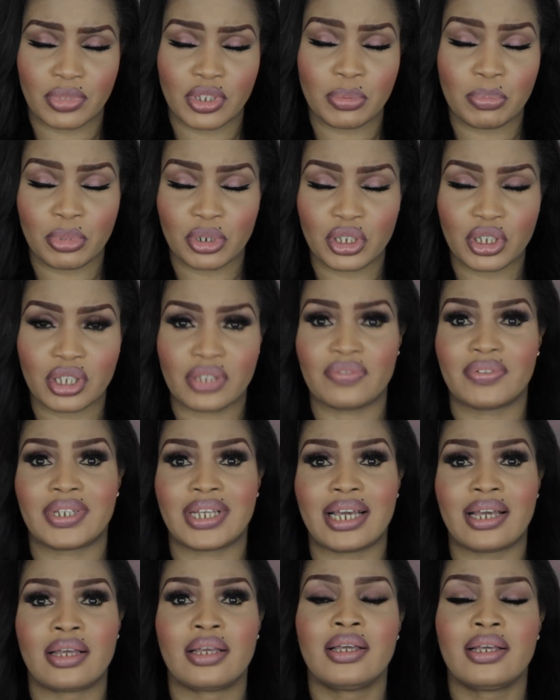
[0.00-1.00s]
sponges for
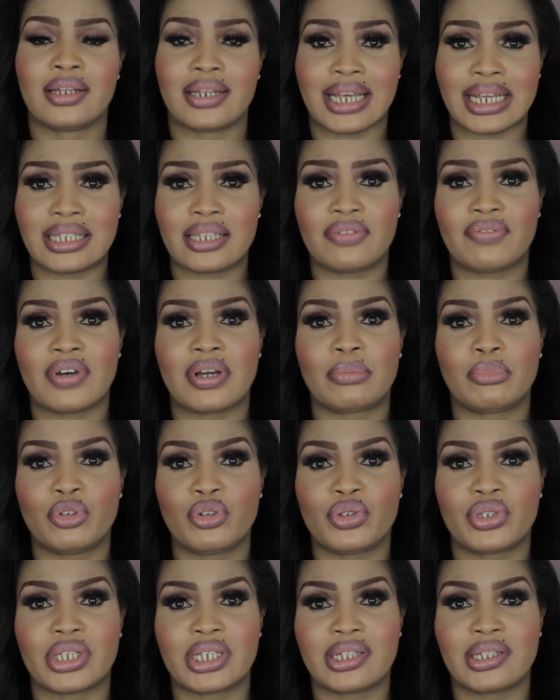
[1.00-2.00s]
that. That's if I'm
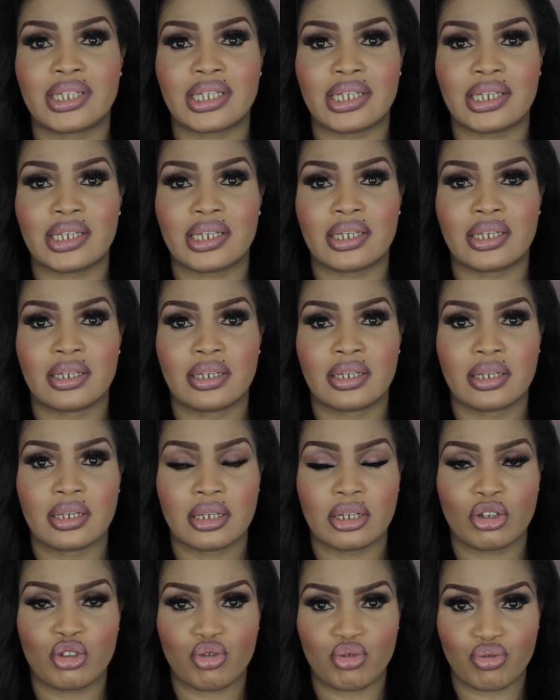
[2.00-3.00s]
using the
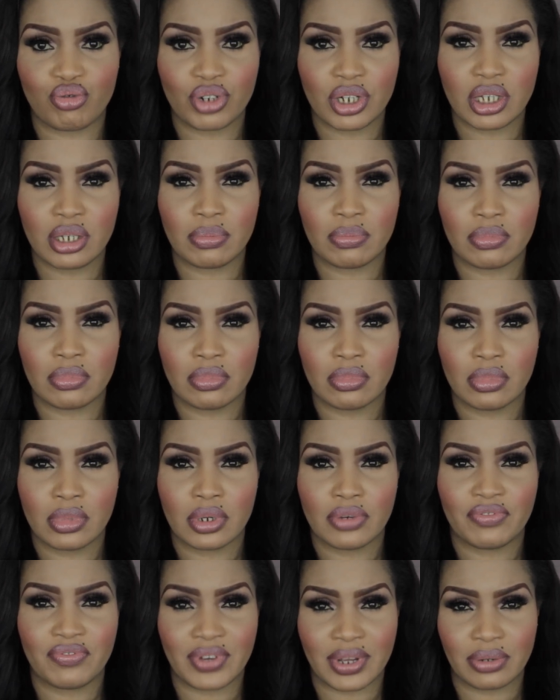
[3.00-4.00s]
cream
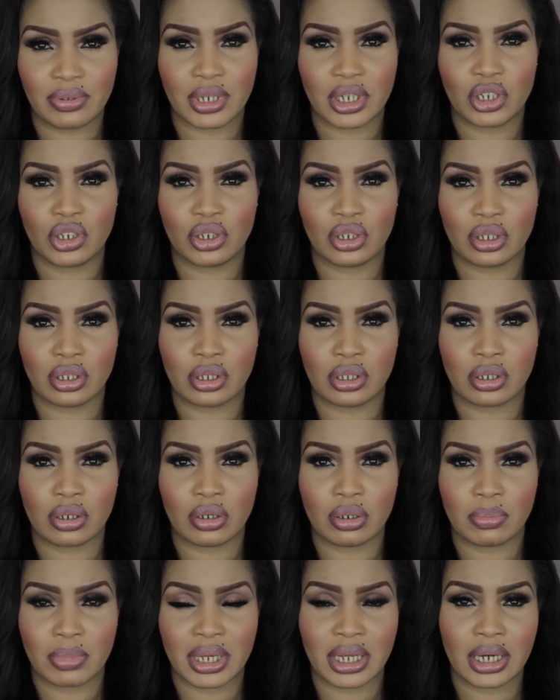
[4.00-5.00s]
foundations
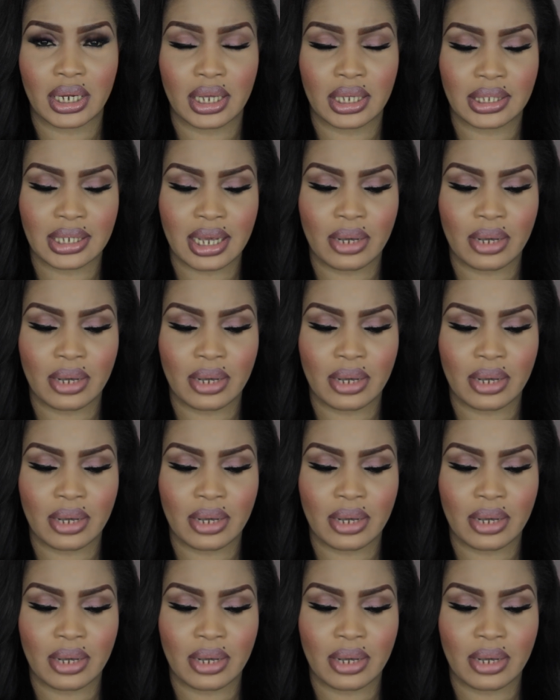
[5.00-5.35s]
on my clients.